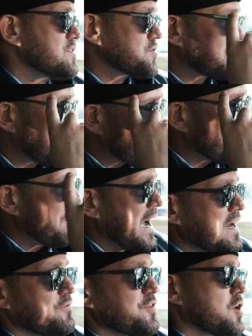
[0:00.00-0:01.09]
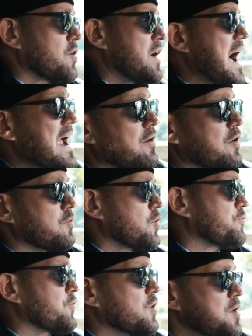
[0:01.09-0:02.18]
So keep in mind, if you go to hire a
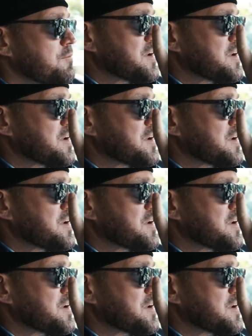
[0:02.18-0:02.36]
roofer,